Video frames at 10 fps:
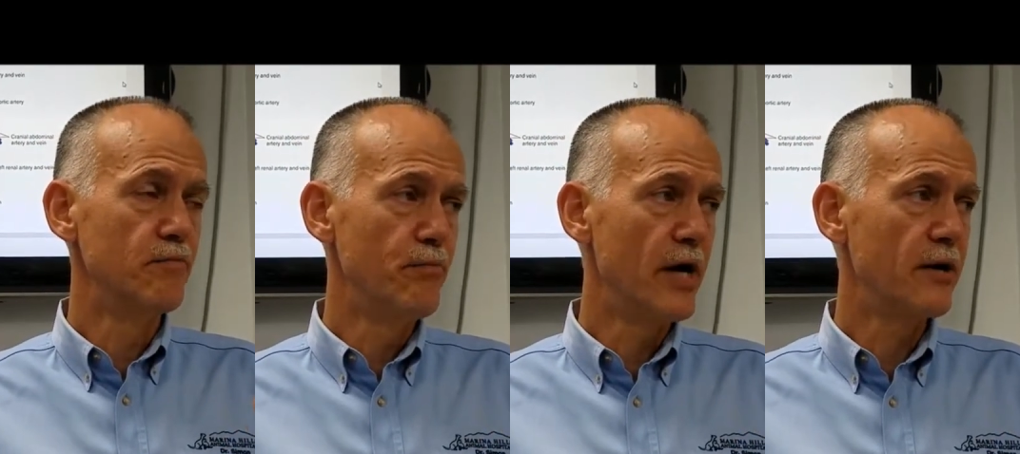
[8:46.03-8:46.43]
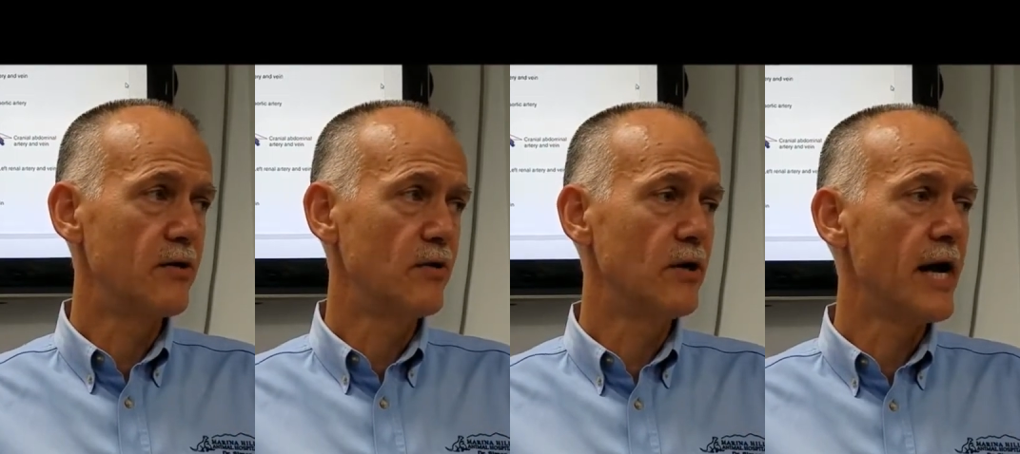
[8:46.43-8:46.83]

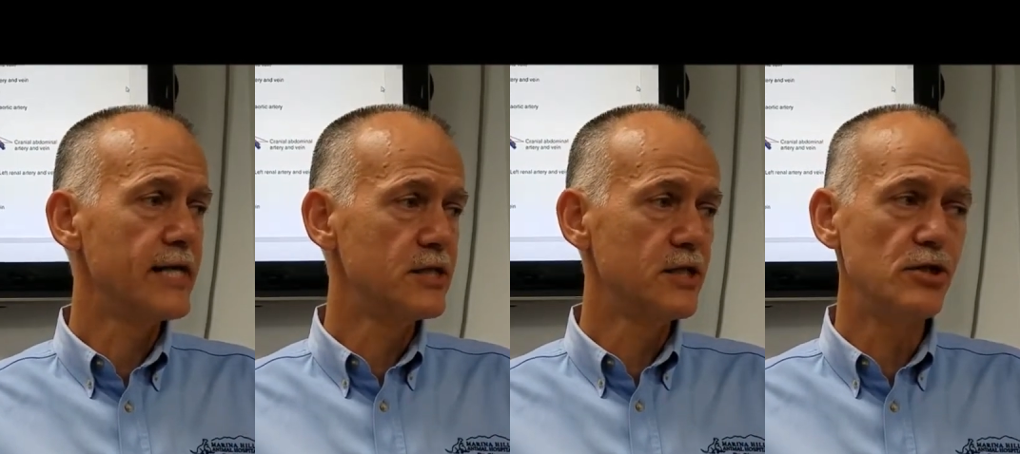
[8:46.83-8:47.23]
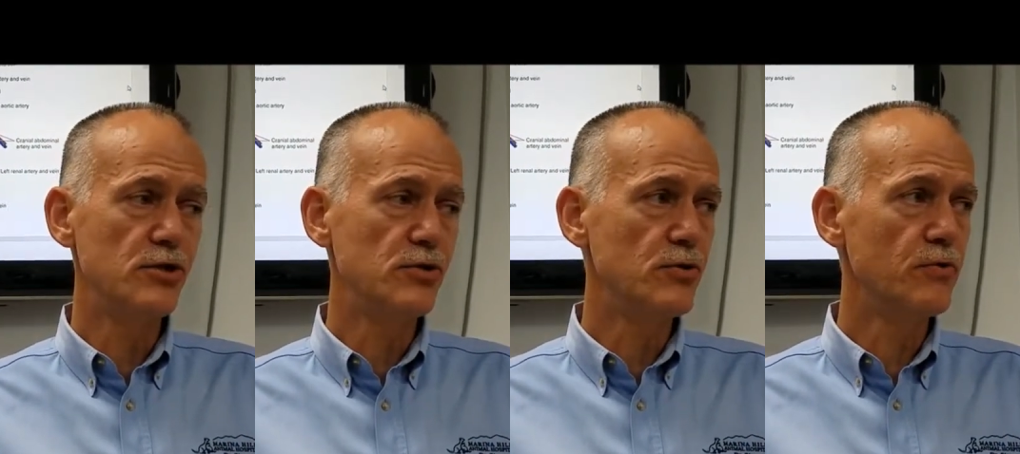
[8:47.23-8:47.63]
medical,
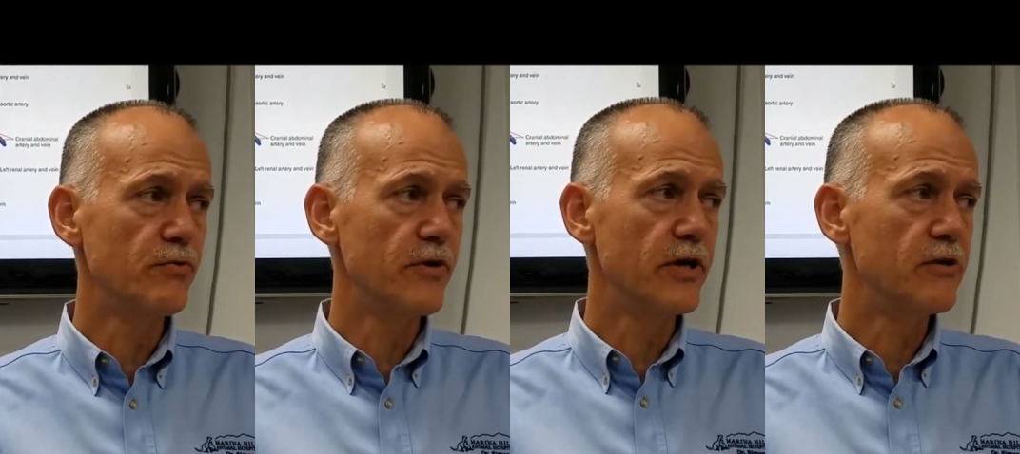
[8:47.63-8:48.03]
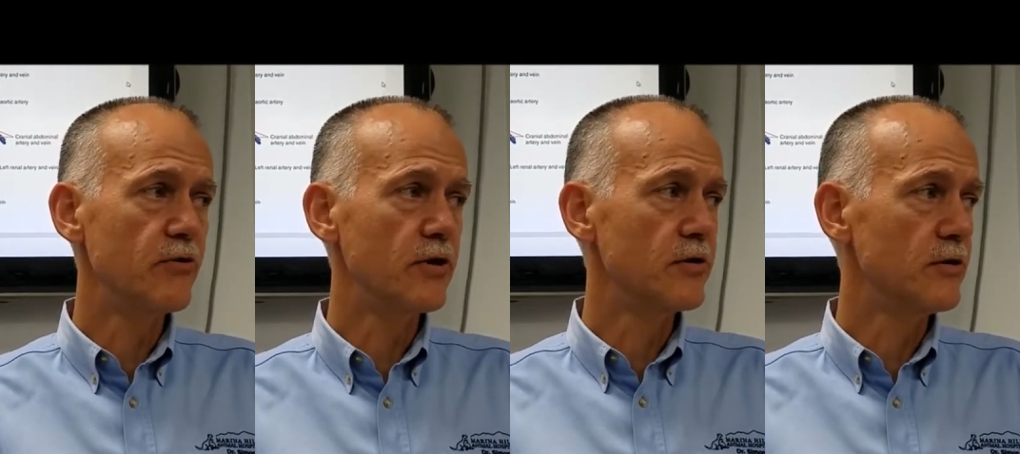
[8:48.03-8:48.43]
ICU, very
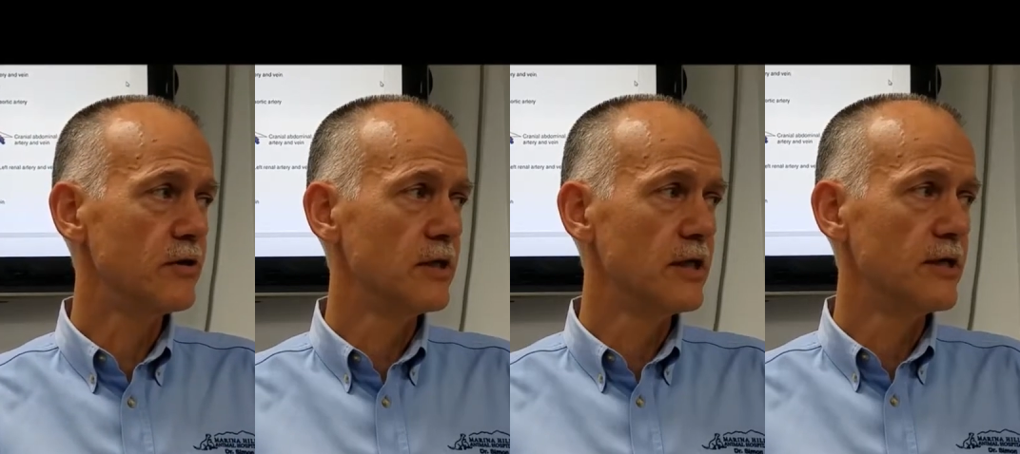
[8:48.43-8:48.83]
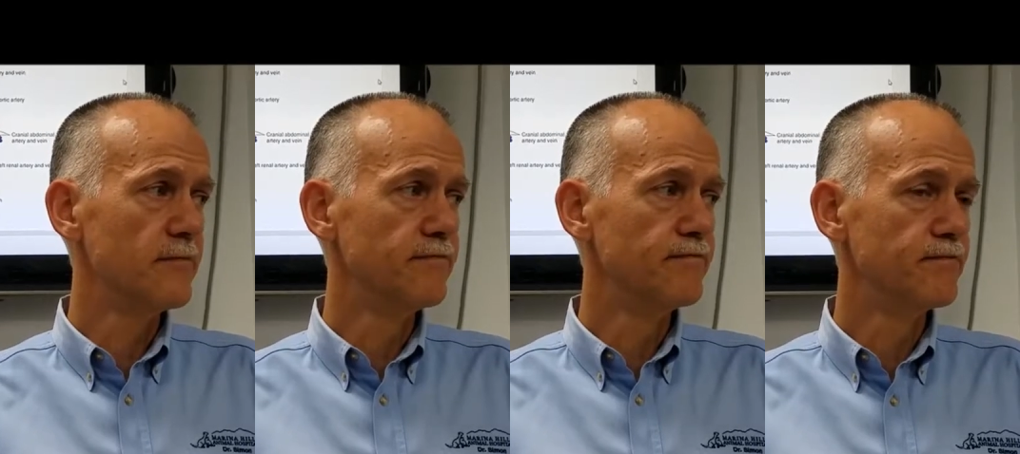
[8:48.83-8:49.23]
critical
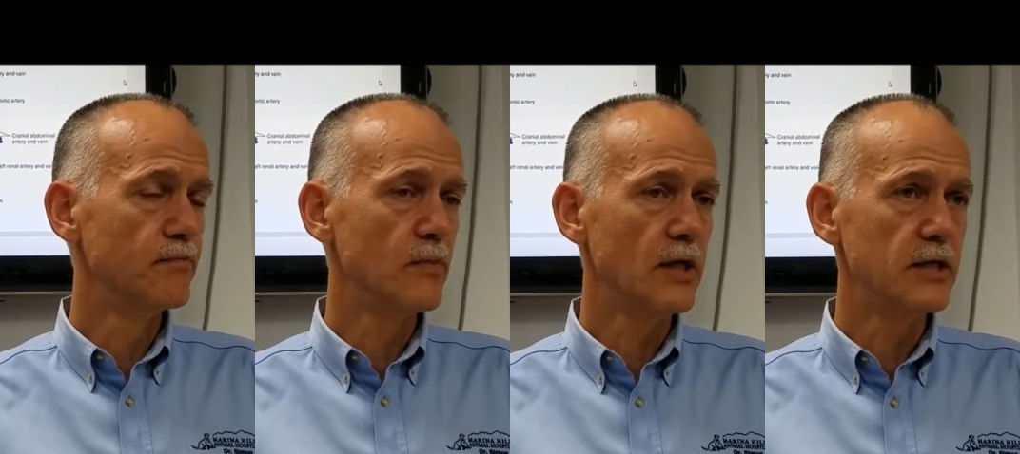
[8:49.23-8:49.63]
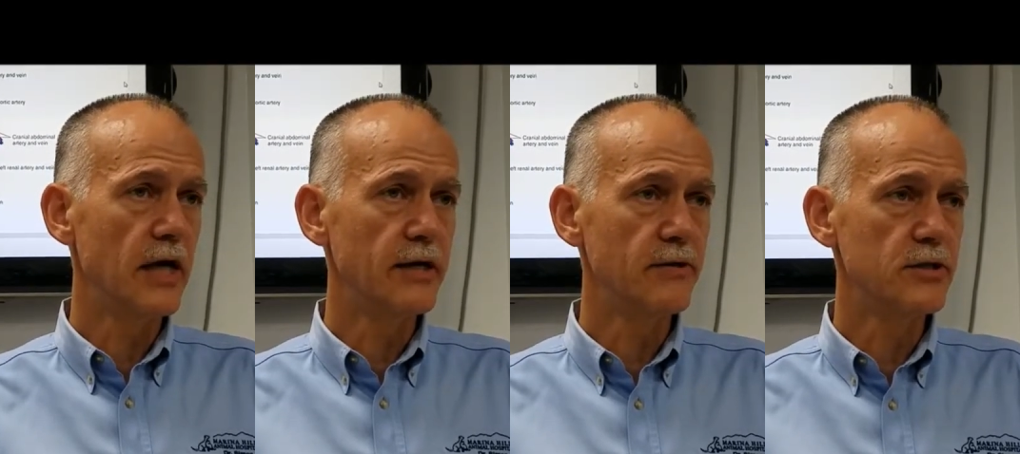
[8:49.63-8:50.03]

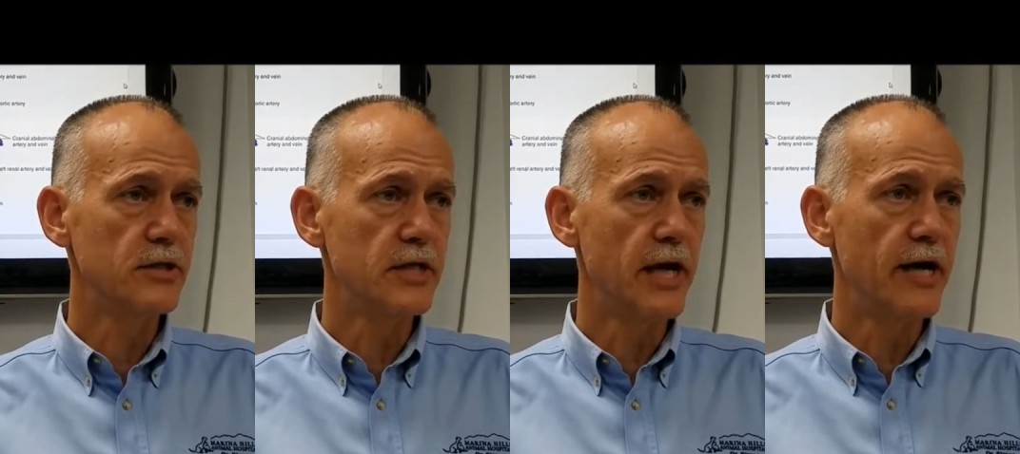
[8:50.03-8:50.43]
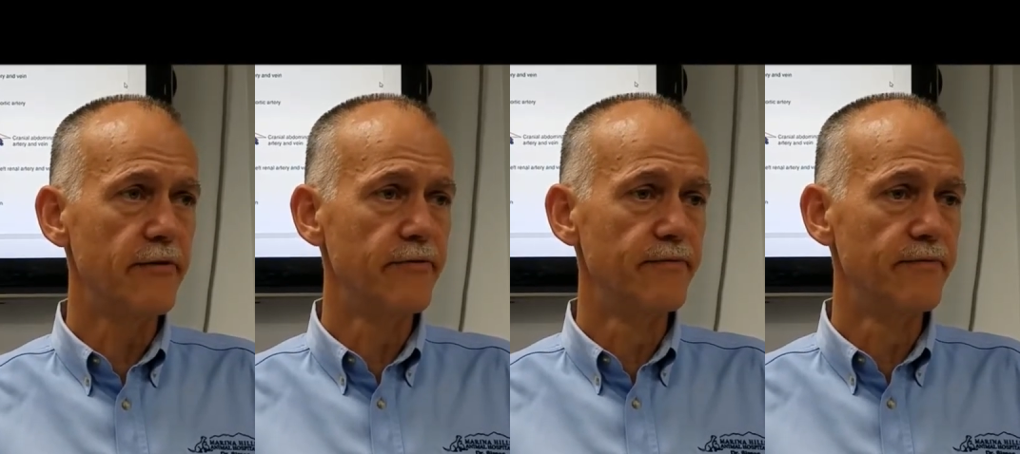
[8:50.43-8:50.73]
diagnosis to have.